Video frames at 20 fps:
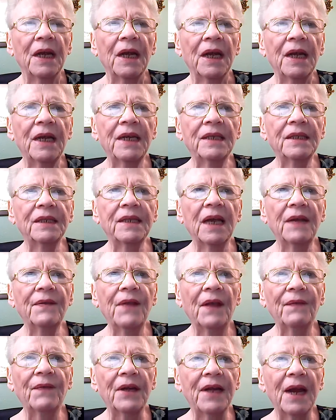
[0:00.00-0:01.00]
He said
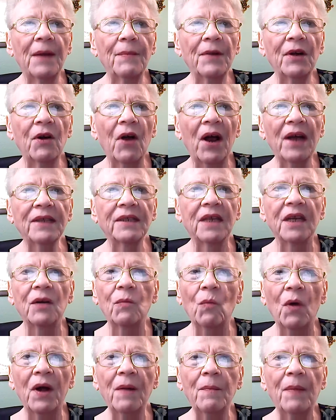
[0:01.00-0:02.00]
that the Democrats
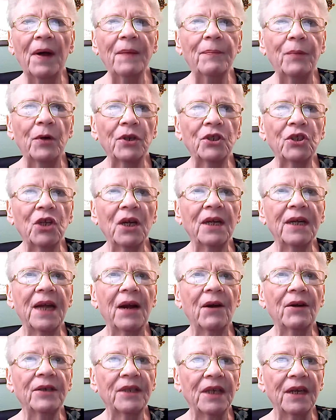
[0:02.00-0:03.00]
can win by pushing
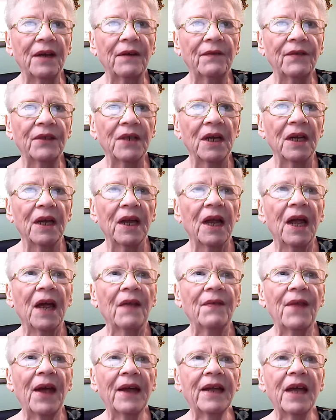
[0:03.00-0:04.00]
narratives
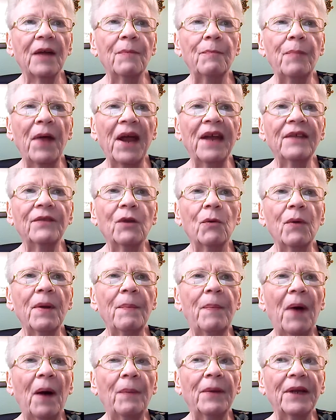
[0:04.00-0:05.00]
that can paint the
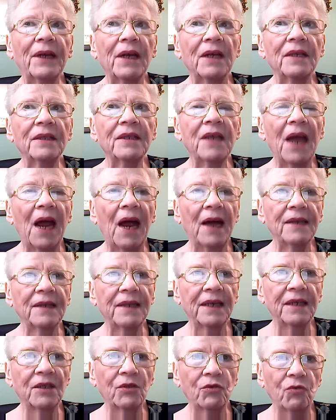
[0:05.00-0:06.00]
Republicans as
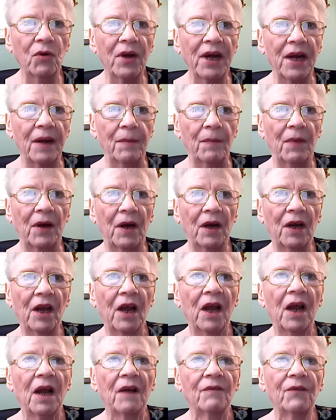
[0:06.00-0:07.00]
extreme.
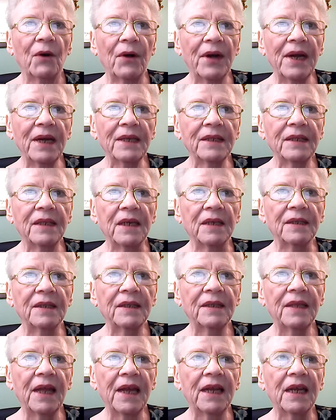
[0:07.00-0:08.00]
For instance,
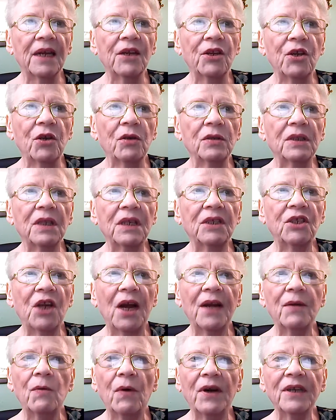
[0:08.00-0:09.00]
they can use the
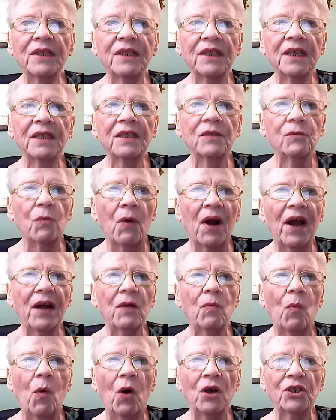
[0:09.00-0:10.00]
January 6th riot
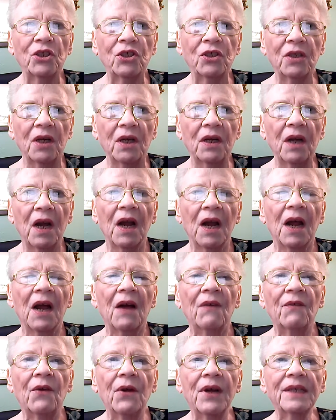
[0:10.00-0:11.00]
in Washington
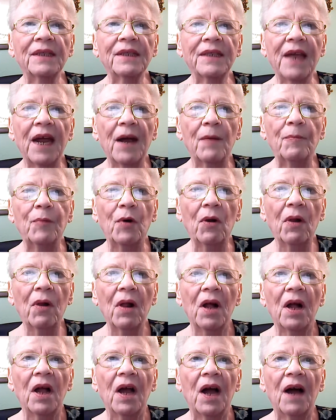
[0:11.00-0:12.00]
for an example
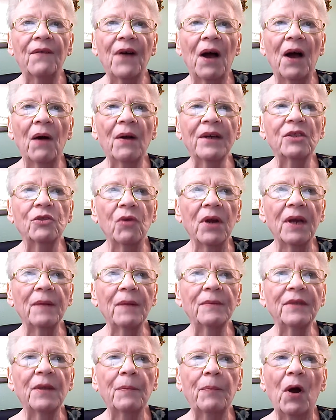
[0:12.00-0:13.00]
of how
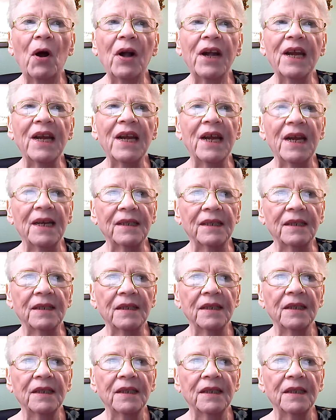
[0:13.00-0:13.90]
extreme the party is.